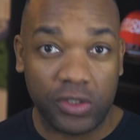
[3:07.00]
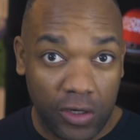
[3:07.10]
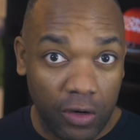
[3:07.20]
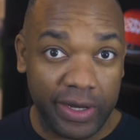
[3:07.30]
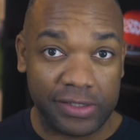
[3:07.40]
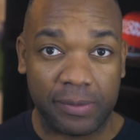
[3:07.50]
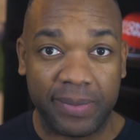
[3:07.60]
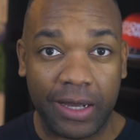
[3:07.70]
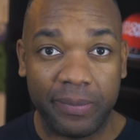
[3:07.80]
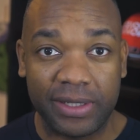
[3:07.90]
curious
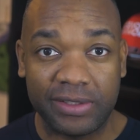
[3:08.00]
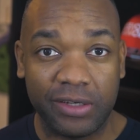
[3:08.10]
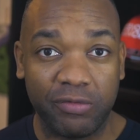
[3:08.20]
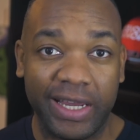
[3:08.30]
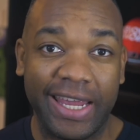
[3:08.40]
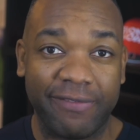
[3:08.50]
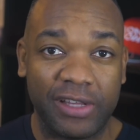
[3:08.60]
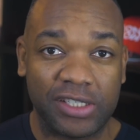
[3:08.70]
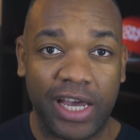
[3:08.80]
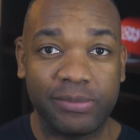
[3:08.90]
about but didn't really have
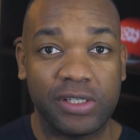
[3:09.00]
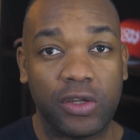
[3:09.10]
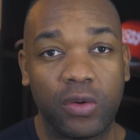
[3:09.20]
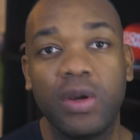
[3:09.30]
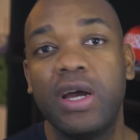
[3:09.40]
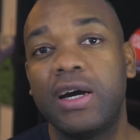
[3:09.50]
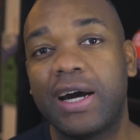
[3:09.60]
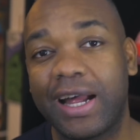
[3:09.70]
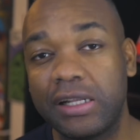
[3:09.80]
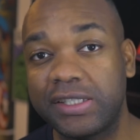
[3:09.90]
the time to do
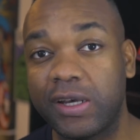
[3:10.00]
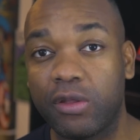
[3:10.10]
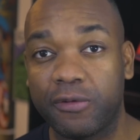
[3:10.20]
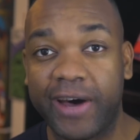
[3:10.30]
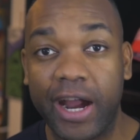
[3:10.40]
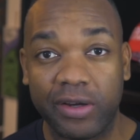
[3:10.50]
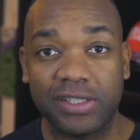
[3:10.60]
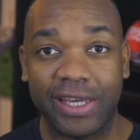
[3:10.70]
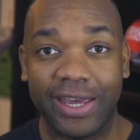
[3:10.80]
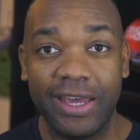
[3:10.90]
until the
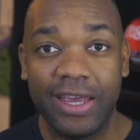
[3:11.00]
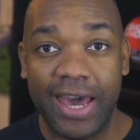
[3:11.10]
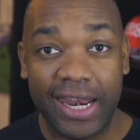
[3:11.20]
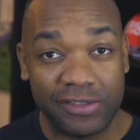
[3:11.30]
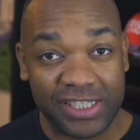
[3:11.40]
virus hit, and it's